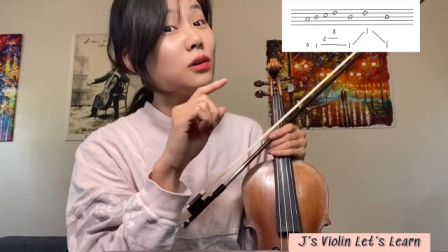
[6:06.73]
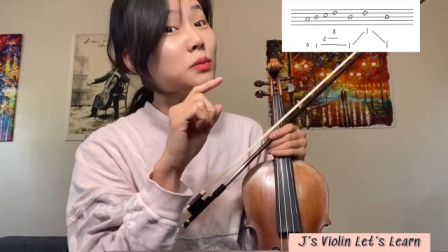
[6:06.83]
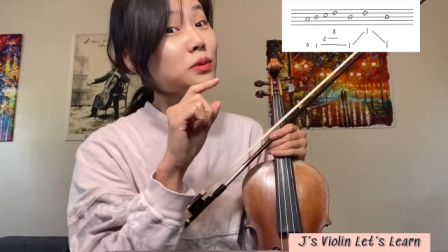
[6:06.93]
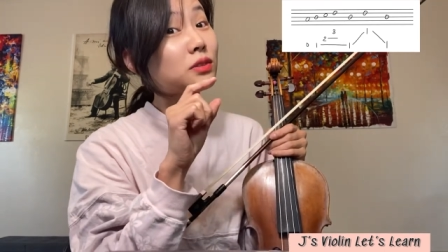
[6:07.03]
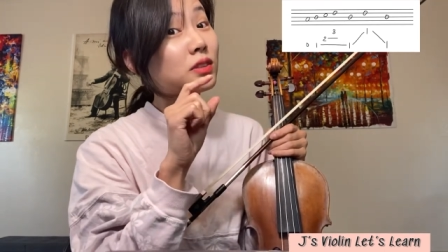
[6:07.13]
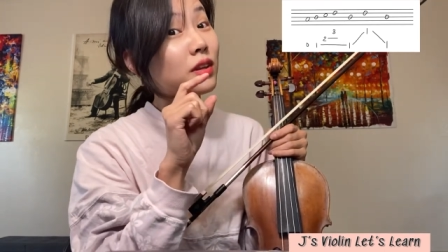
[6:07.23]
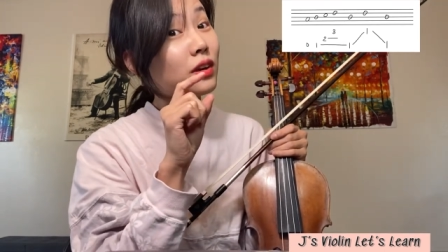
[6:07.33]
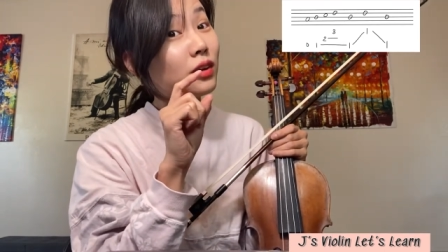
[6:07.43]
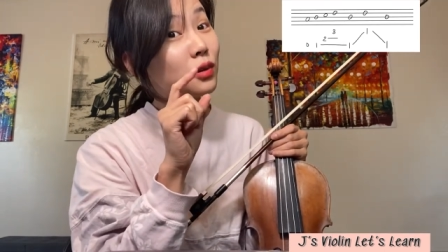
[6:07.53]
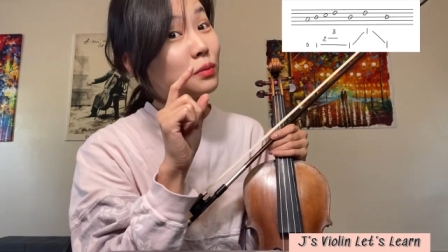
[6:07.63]
Almost
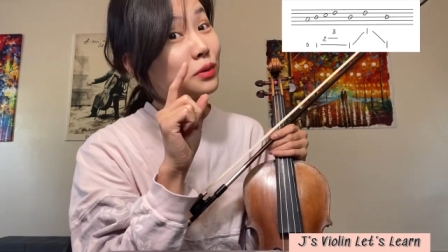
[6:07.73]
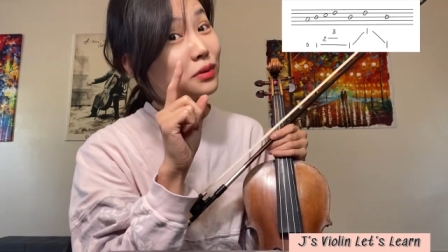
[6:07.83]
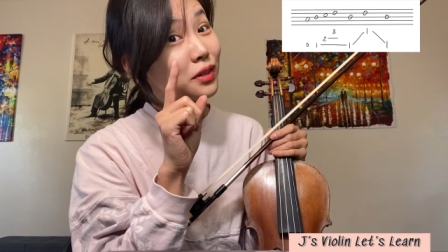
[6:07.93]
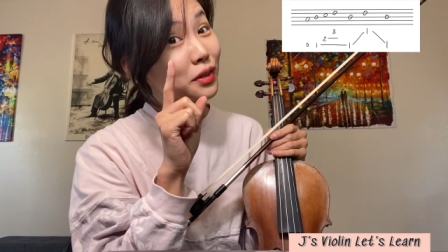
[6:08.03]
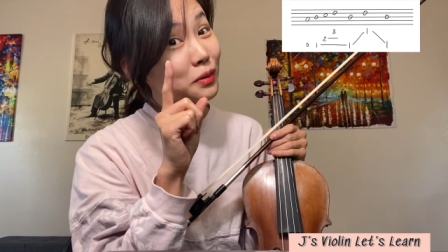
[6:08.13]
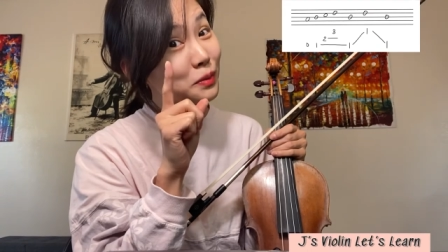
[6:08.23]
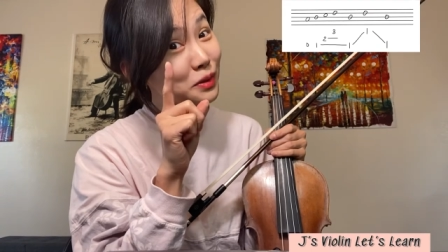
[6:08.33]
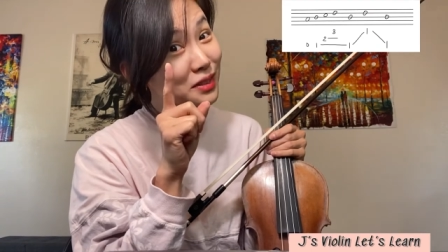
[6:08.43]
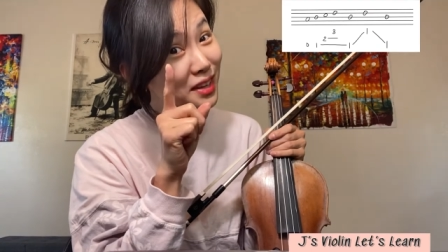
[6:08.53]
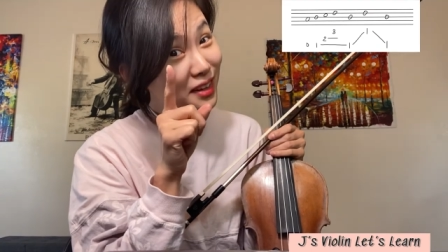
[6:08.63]
there, almost there,
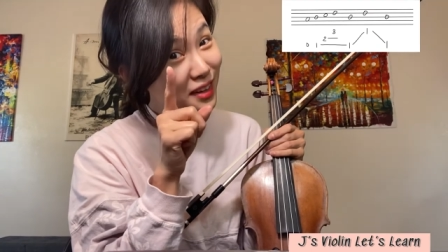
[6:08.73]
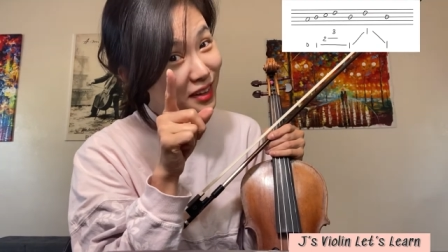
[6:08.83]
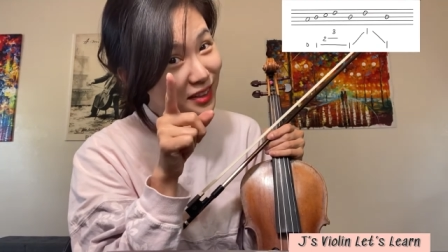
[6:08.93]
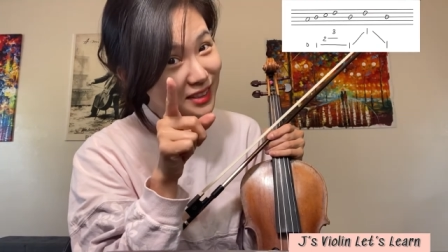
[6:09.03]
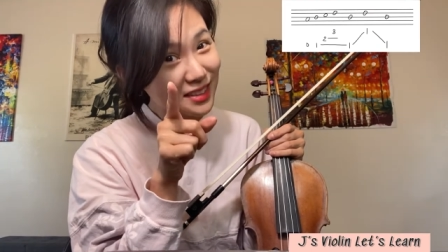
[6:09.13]
almost there.